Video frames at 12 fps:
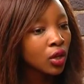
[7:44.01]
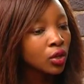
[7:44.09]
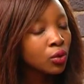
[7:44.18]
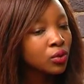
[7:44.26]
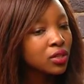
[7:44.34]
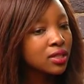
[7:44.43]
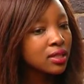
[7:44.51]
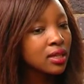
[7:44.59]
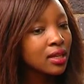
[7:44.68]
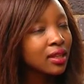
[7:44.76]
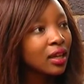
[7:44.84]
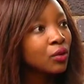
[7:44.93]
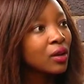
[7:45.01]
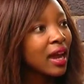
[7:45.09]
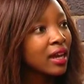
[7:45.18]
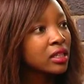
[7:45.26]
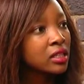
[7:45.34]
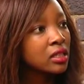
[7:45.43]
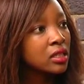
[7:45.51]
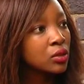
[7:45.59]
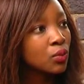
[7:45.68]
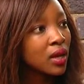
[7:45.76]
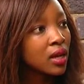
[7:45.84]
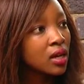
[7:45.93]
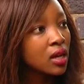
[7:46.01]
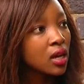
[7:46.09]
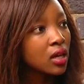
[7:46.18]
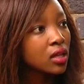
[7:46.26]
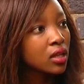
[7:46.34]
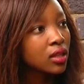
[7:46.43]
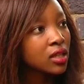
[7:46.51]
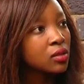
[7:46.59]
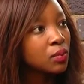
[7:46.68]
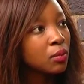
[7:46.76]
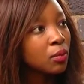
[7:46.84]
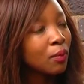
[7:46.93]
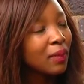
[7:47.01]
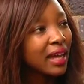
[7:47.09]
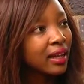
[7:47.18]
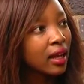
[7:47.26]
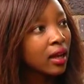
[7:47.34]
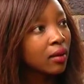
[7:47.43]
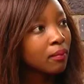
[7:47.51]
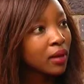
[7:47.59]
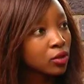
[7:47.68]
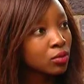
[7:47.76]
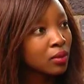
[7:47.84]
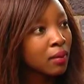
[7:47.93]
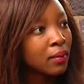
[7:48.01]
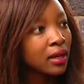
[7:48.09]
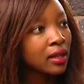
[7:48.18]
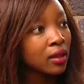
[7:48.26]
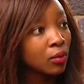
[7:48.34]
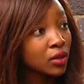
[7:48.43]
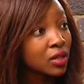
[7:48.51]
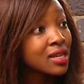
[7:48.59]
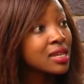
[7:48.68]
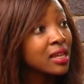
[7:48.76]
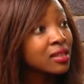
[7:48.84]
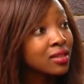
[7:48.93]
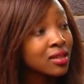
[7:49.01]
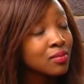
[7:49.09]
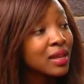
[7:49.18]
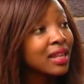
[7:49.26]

you would see their reactions when these people they were against us,